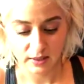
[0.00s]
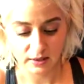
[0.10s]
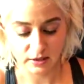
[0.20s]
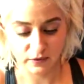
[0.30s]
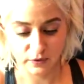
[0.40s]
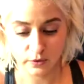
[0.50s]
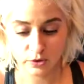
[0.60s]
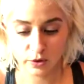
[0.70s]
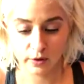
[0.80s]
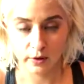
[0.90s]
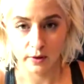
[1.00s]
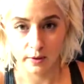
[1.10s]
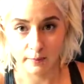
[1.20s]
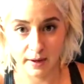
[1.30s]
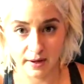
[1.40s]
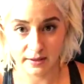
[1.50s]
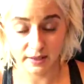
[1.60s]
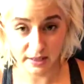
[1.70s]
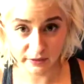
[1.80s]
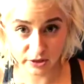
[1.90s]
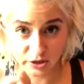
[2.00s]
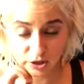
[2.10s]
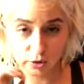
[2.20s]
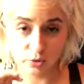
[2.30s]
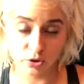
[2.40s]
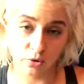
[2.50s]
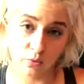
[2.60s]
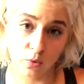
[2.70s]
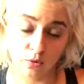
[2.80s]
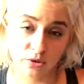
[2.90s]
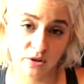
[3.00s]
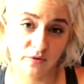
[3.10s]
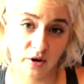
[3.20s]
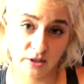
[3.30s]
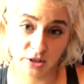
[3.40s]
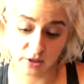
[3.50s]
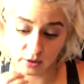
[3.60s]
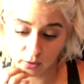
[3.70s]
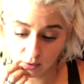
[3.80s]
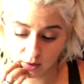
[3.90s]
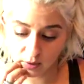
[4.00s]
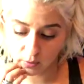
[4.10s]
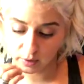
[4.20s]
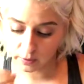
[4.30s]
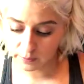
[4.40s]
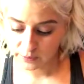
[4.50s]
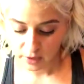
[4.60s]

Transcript: the diffuser, my gifts to you, which are the rollers and the fractionated coconut oil.